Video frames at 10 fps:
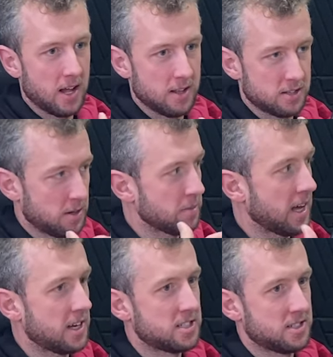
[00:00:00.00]
some
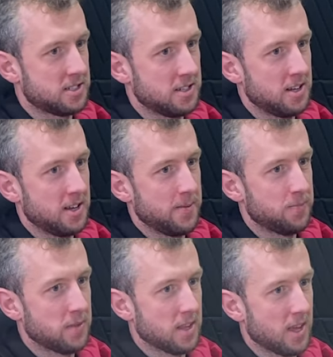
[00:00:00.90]
guests. They
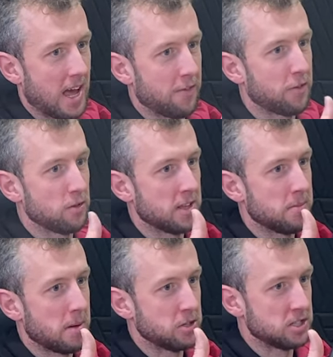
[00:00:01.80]
need it. I feel like they
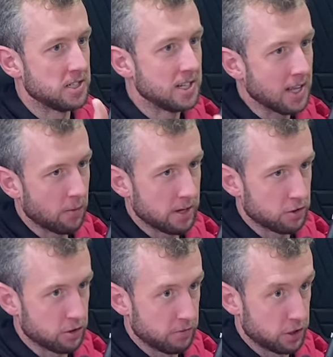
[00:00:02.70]
maybe just need that
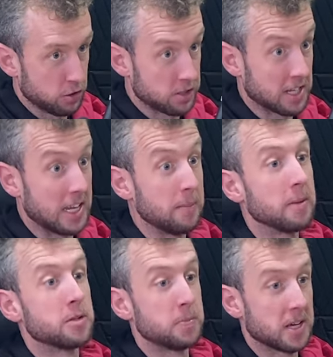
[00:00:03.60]
reassurance yeah, to keep
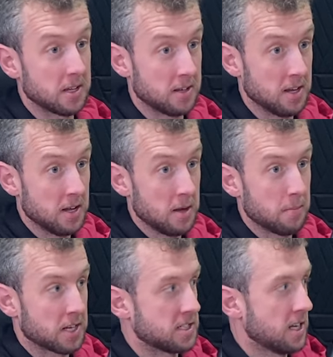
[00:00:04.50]
them speaking mm -hmm.
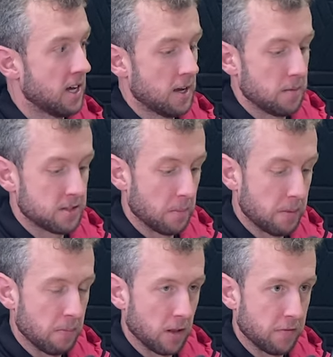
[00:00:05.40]
because some
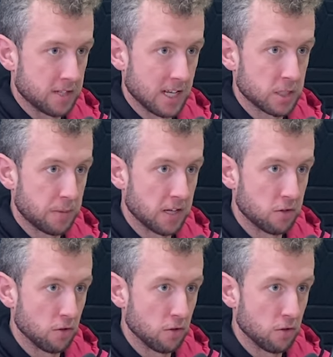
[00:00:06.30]
people, if they start speaking too